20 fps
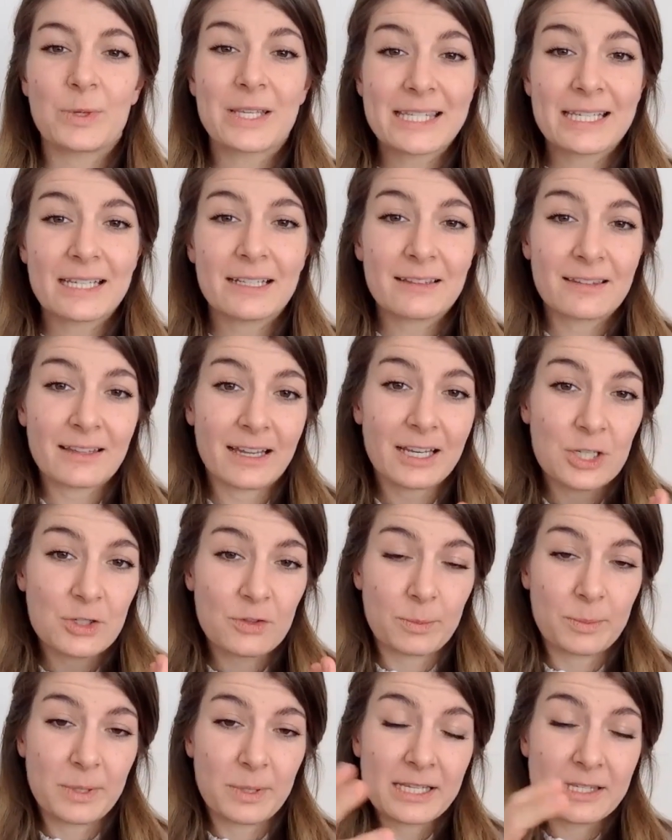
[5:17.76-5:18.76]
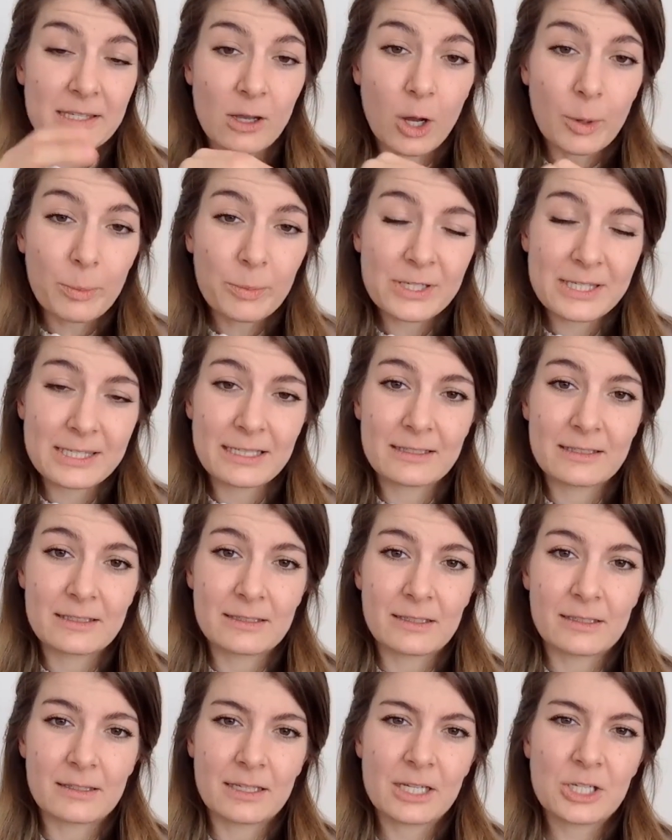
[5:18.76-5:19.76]
we see that the HVP is opposite
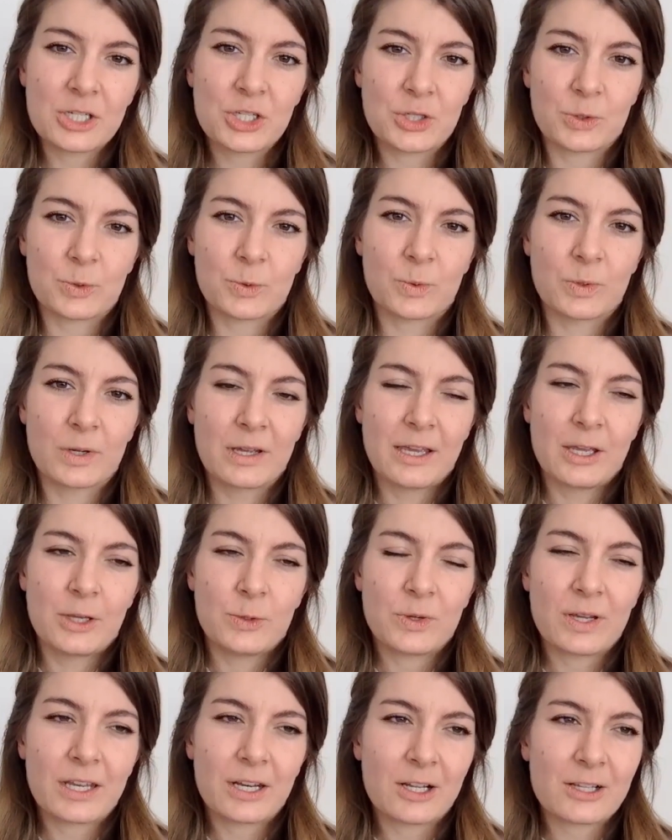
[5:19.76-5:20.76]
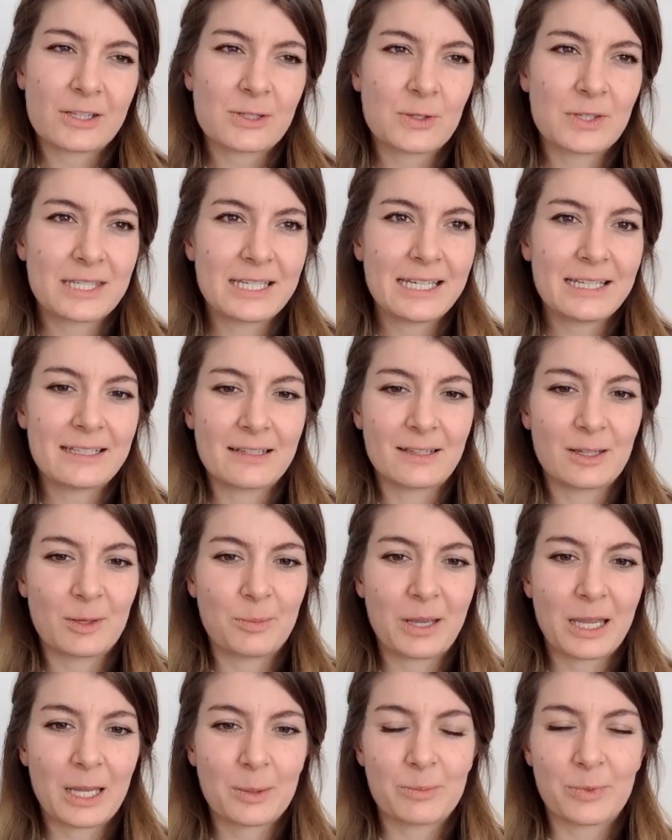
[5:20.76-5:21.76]
the tissue. You can also see it in the
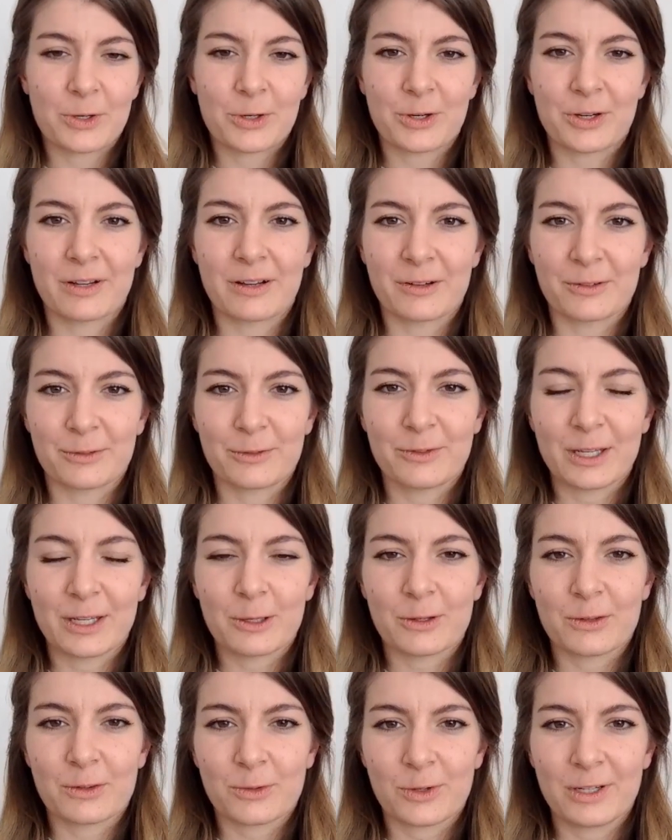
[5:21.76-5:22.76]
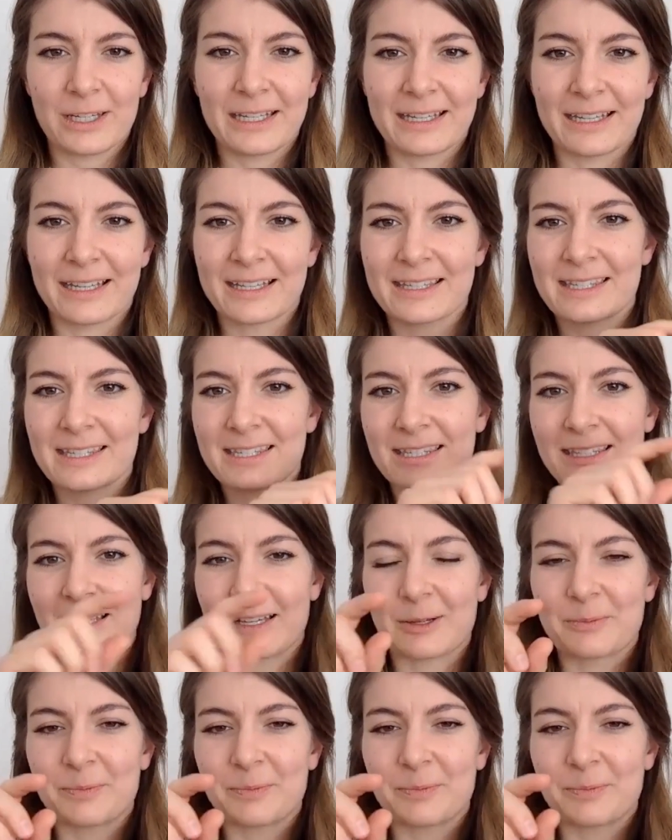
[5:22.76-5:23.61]
paper on figure 3. It's